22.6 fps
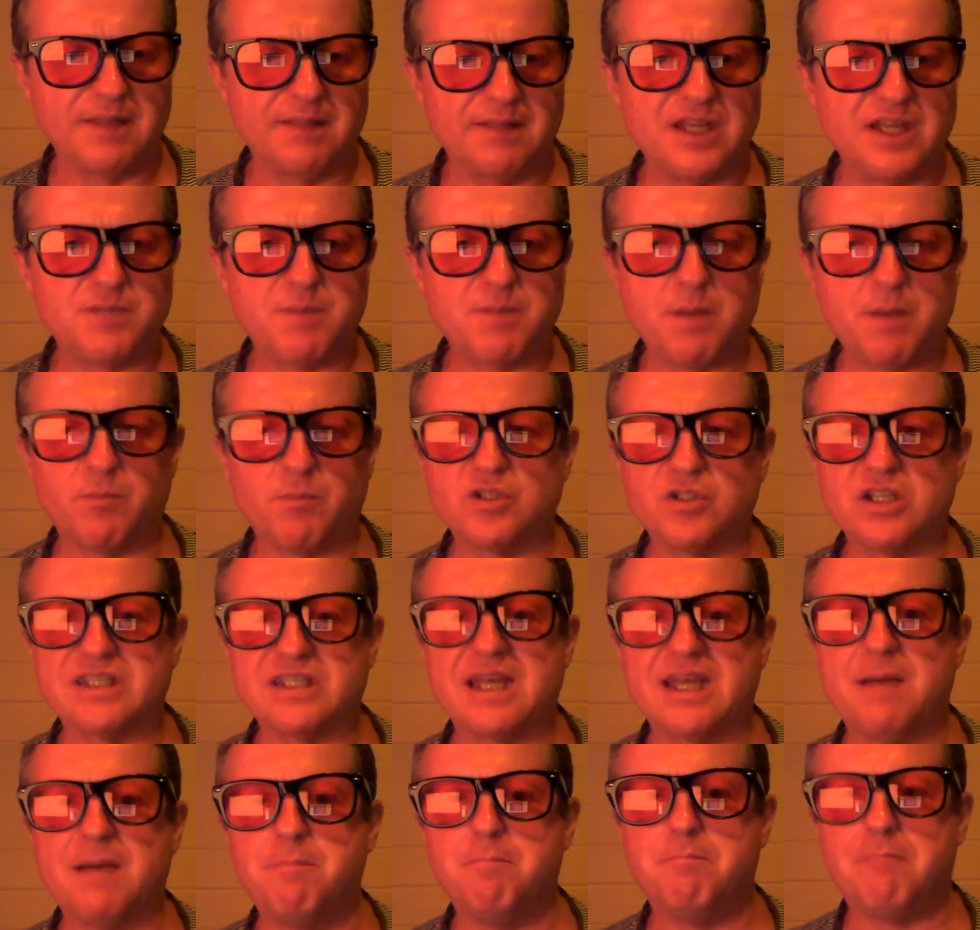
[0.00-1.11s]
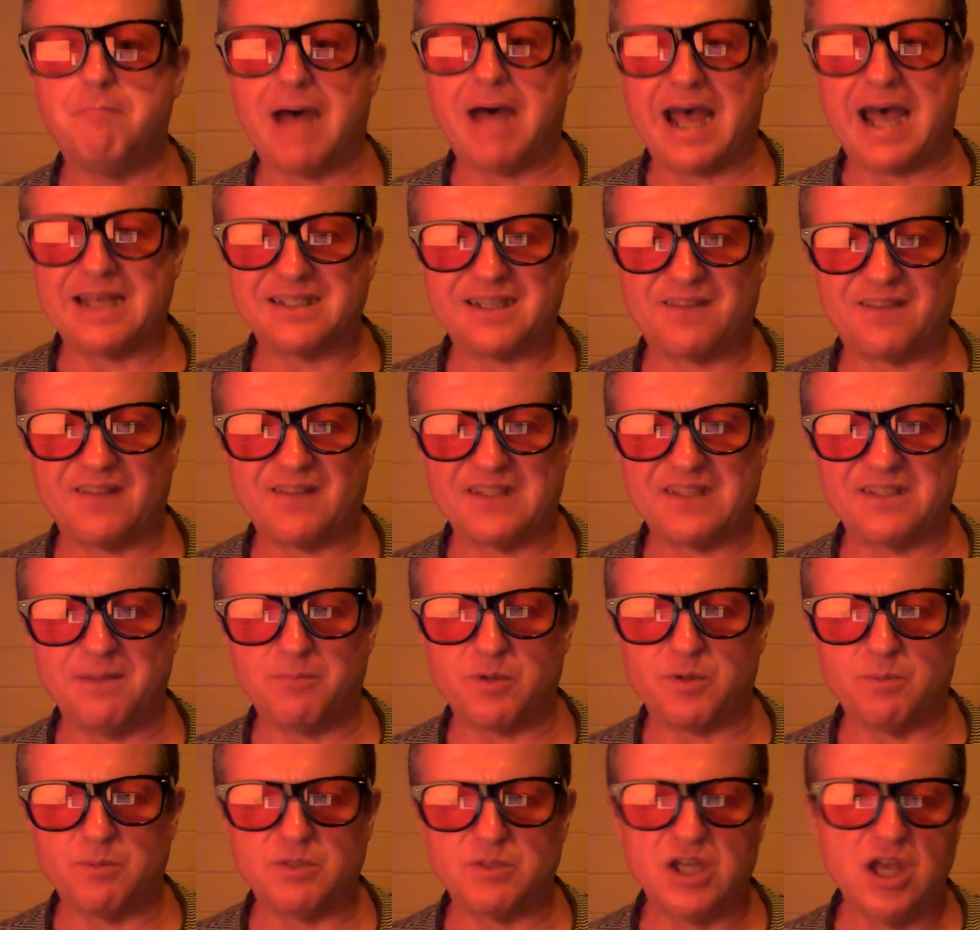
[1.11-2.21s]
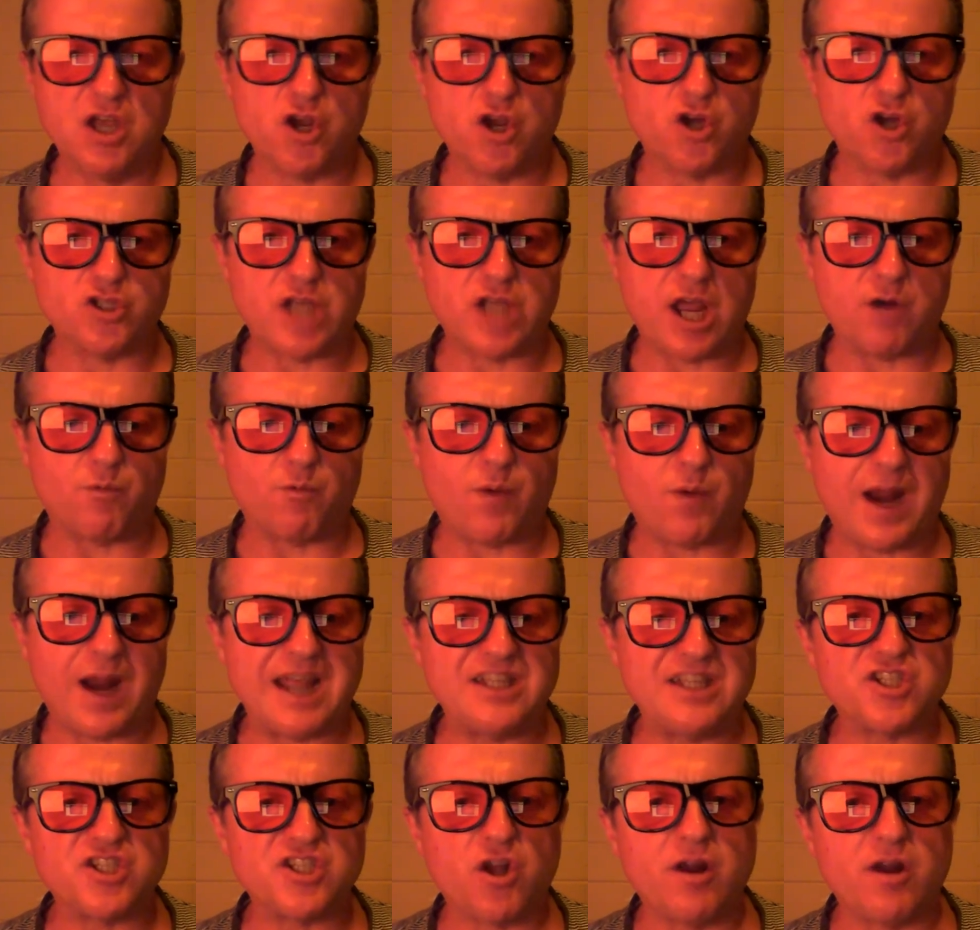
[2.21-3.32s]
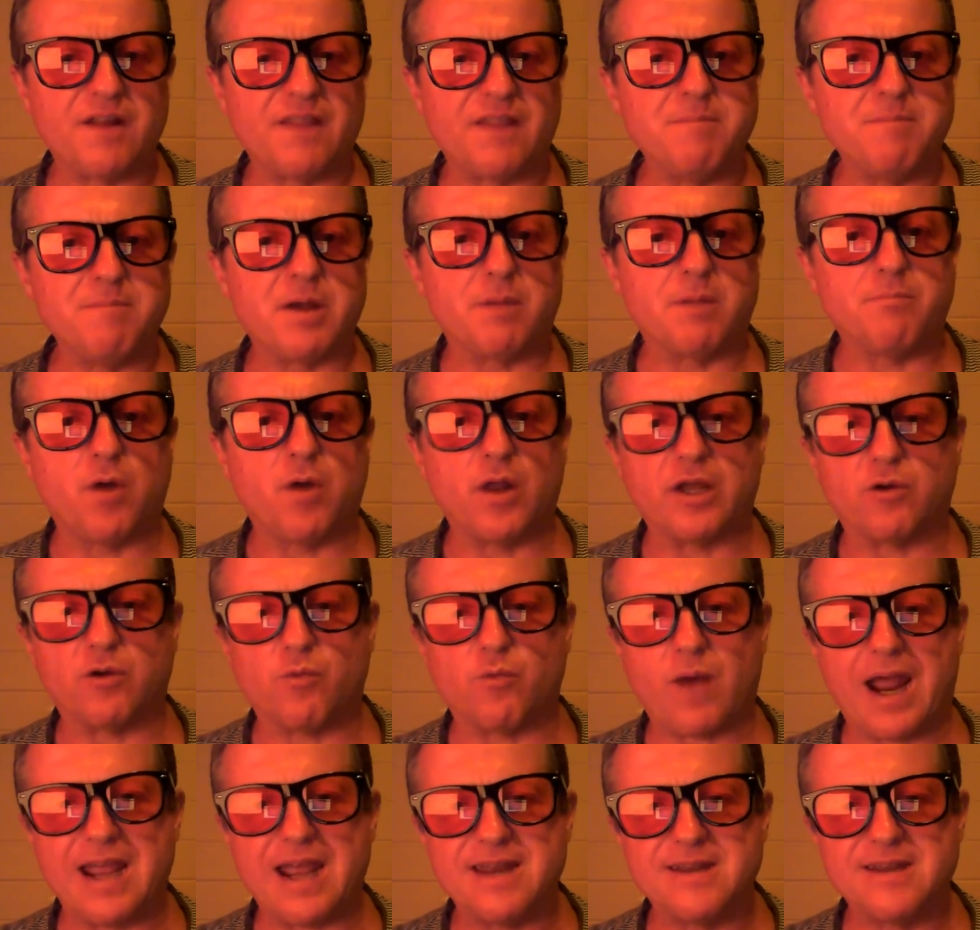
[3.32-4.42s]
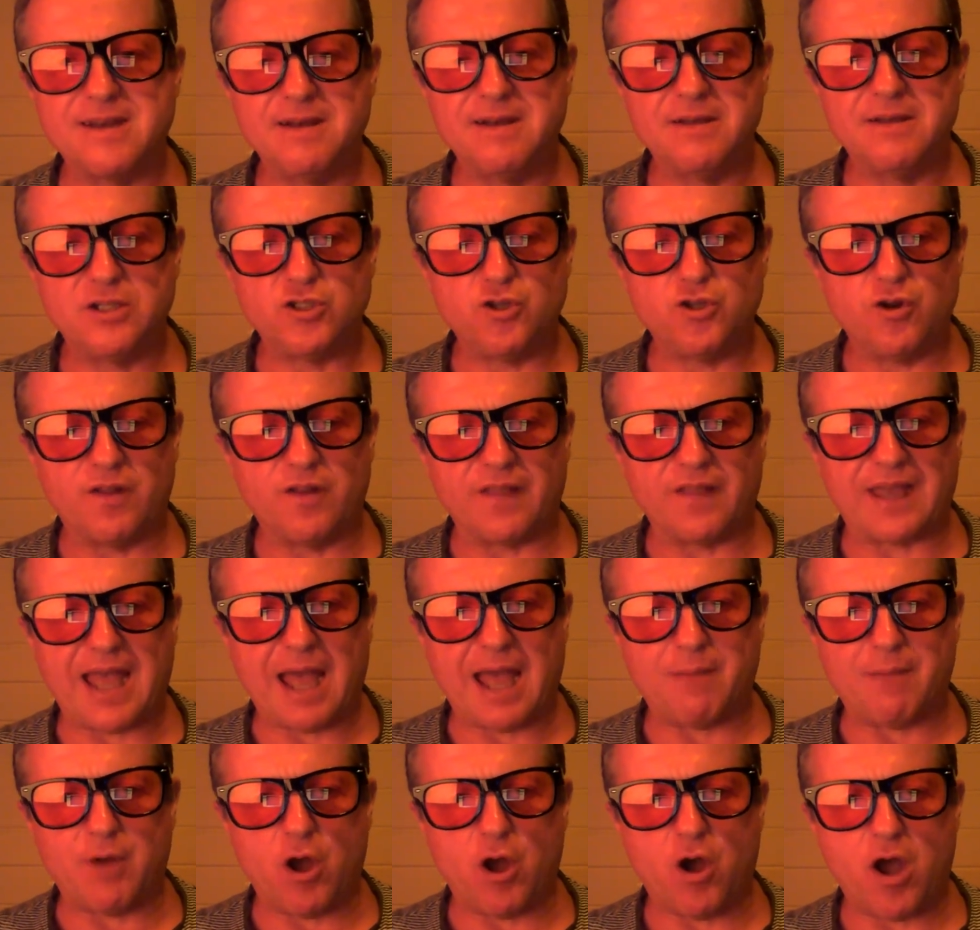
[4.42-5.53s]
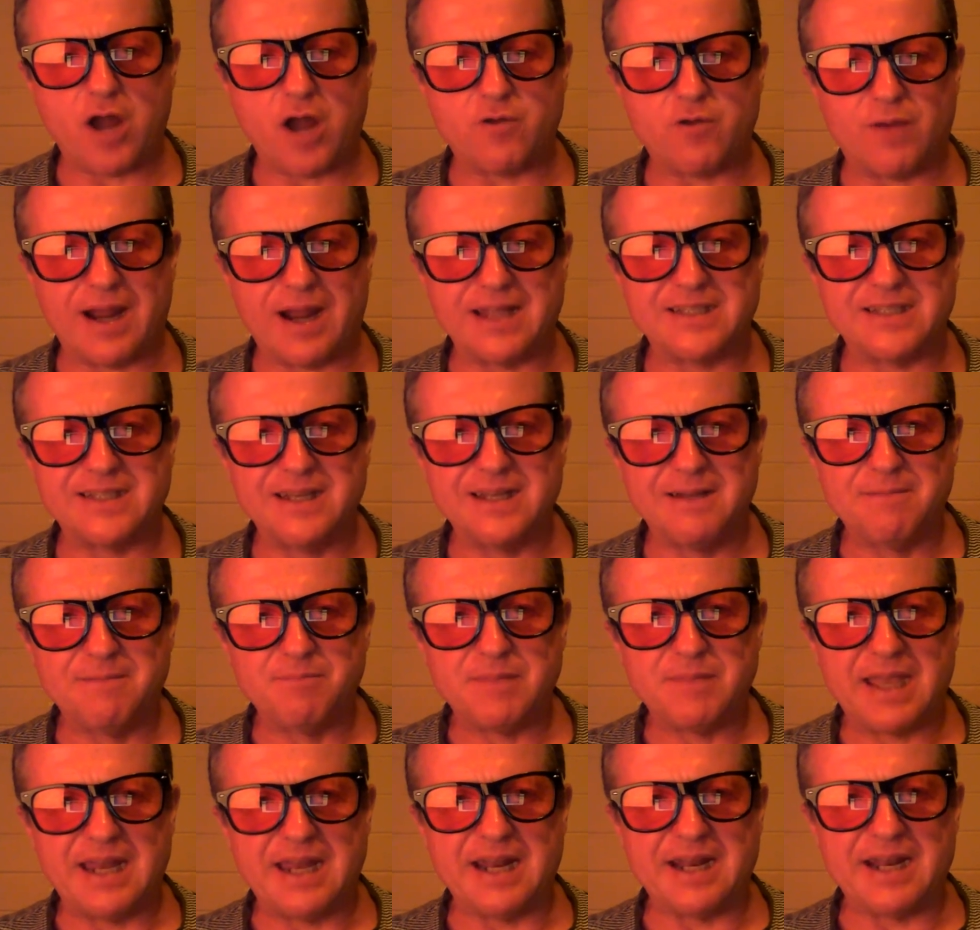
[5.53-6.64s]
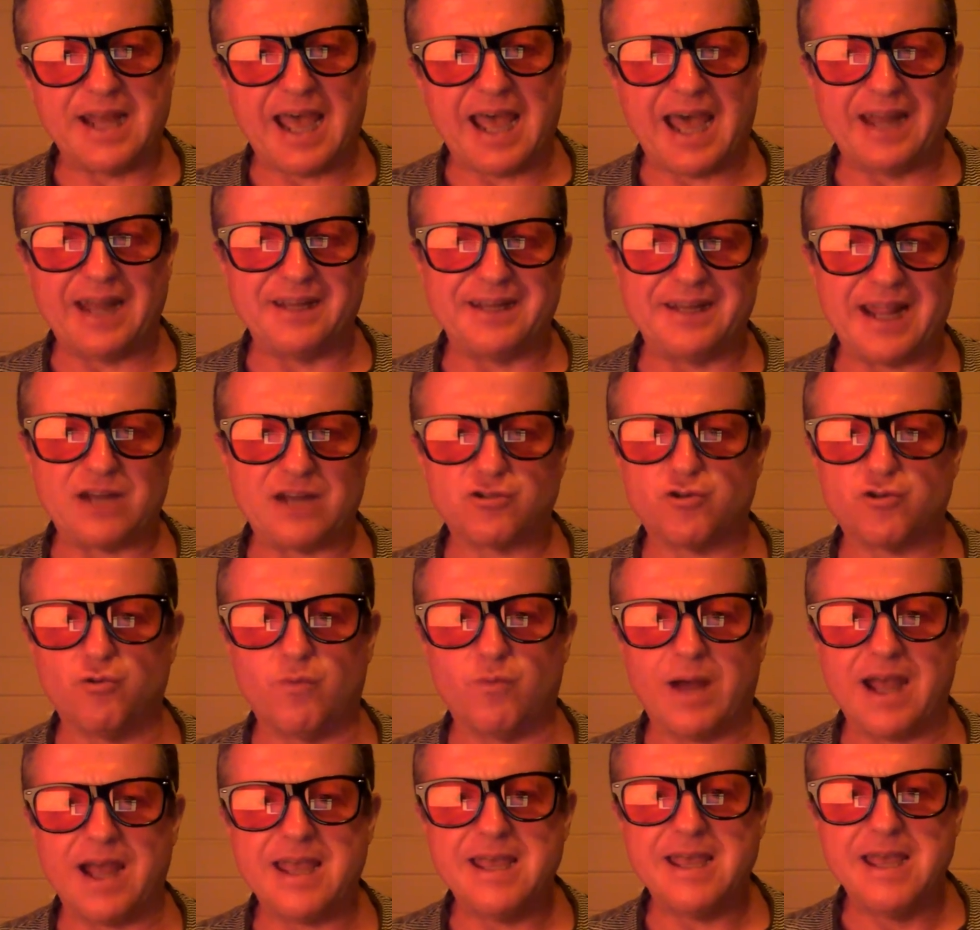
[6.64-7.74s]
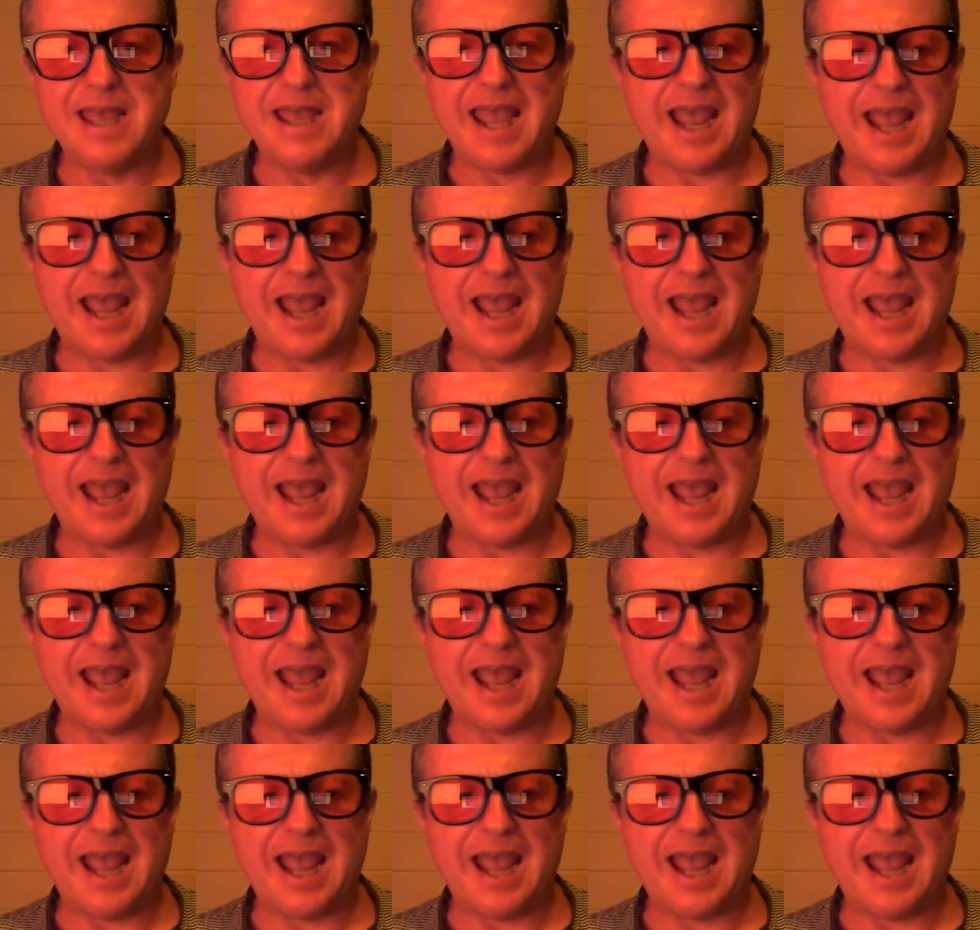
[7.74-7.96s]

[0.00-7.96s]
These people are just mask the symptoms because they raise slightly their metabolic rate due to the carbohydrates in an unnatural way.